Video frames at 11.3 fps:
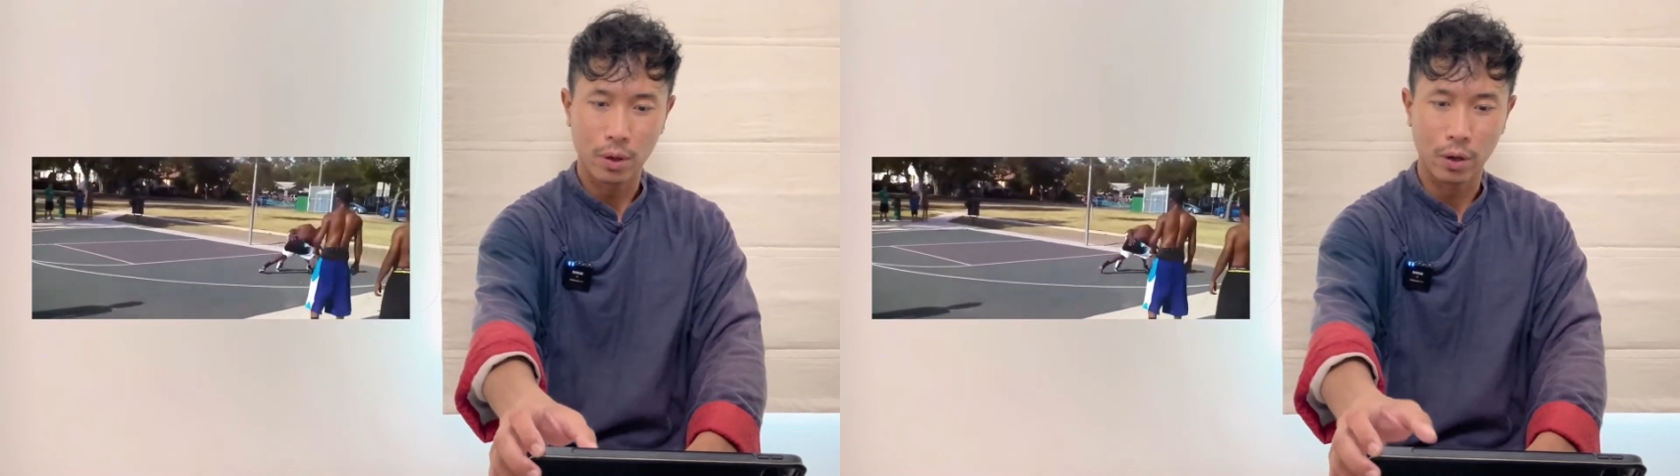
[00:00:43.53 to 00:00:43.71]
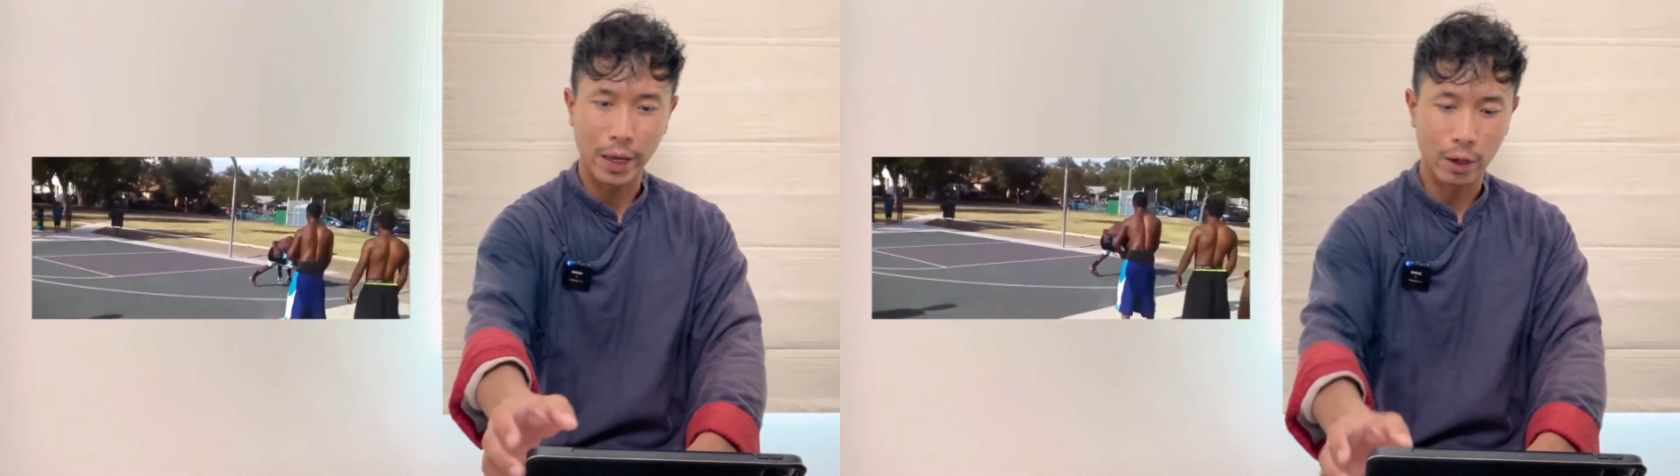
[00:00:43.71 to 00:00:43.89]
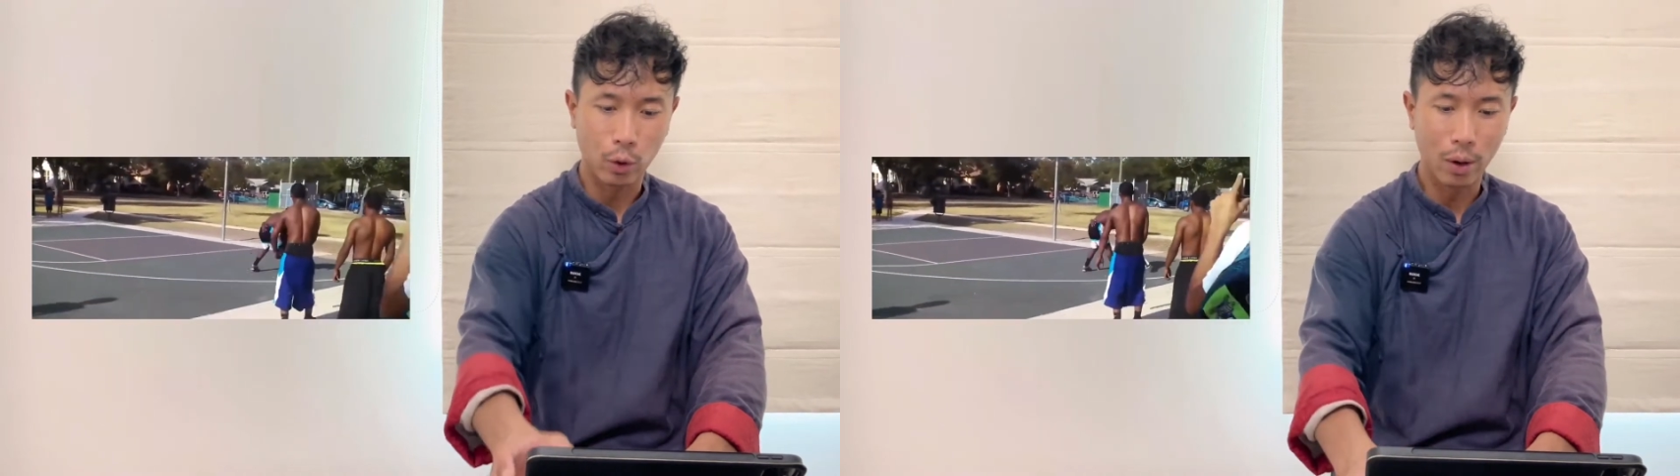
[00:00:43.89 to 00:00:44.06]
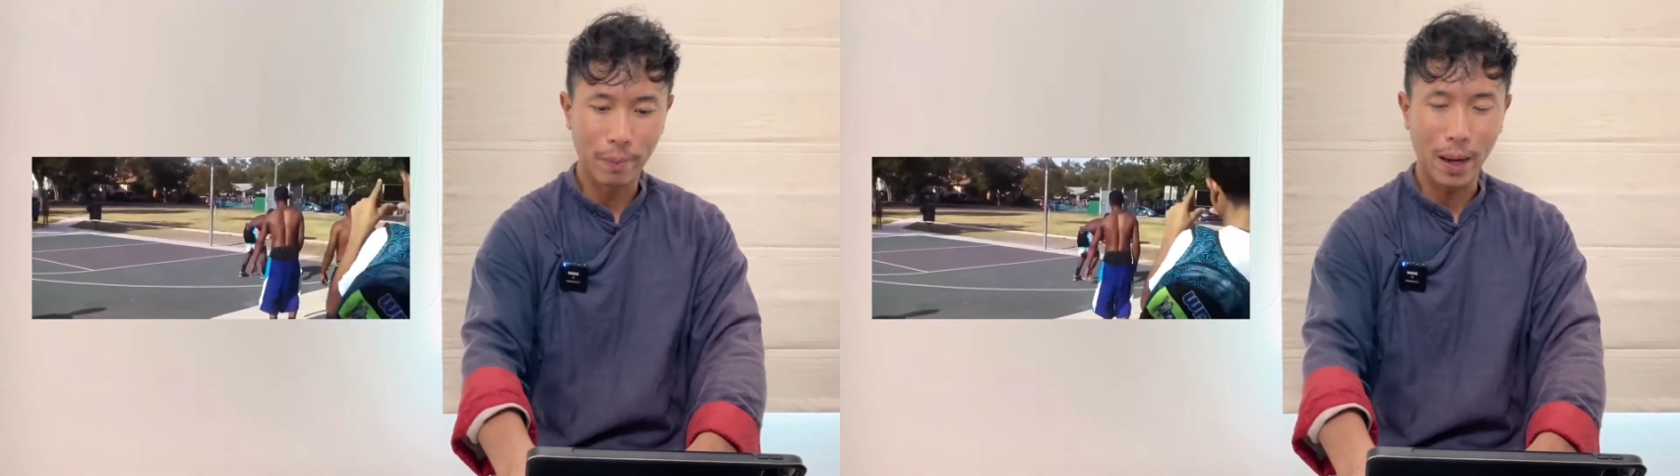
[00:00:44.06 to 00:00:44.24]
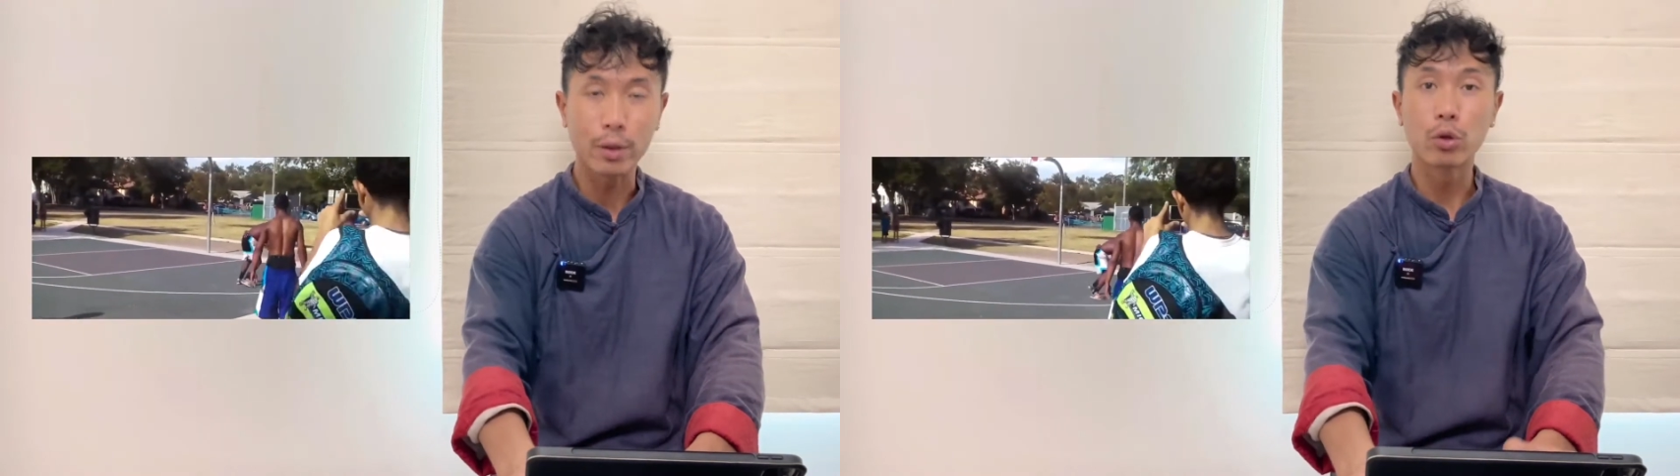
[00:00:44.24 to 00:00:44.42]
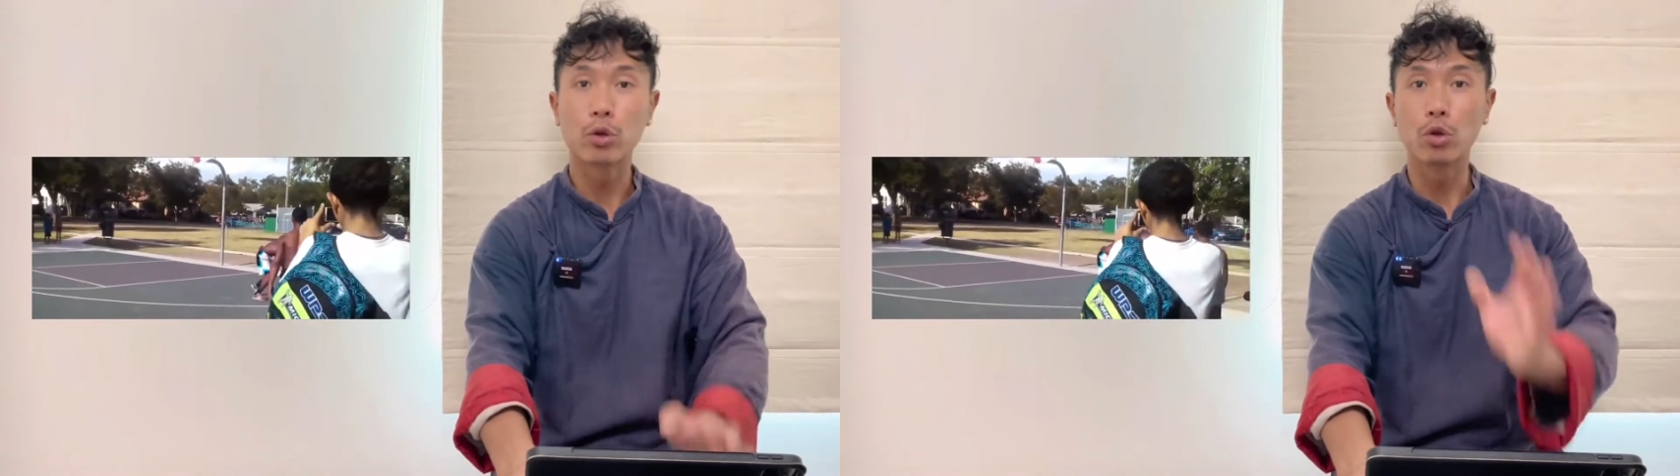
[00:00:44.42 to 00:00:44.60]
Okay, going
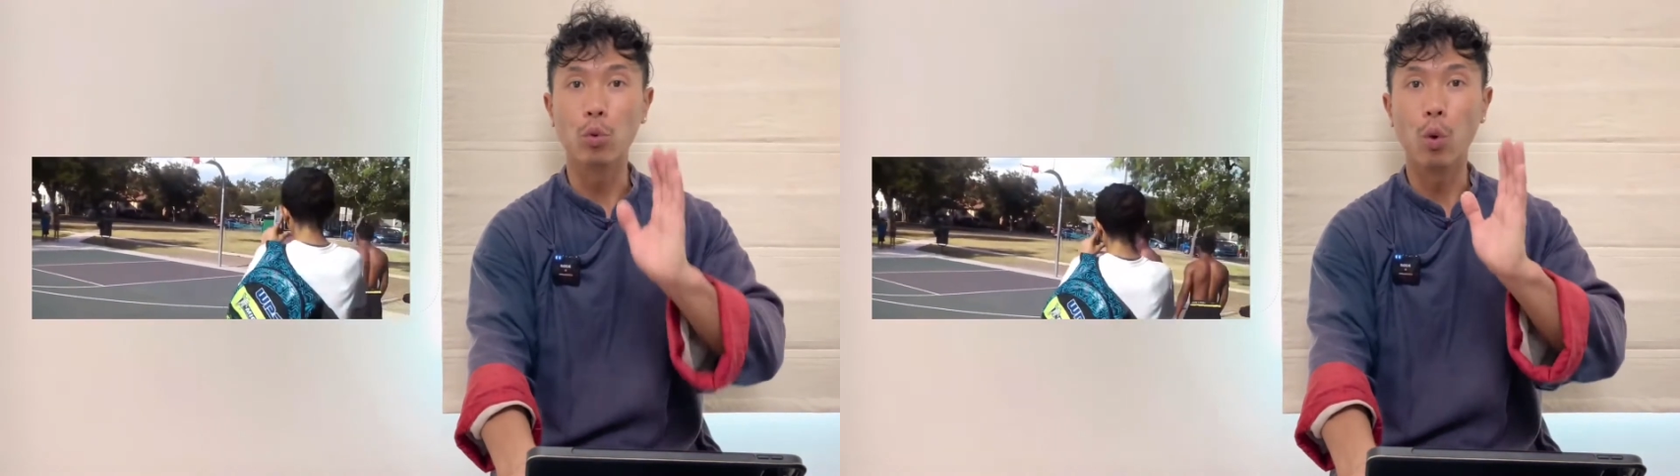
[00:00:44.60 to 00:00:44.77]
back to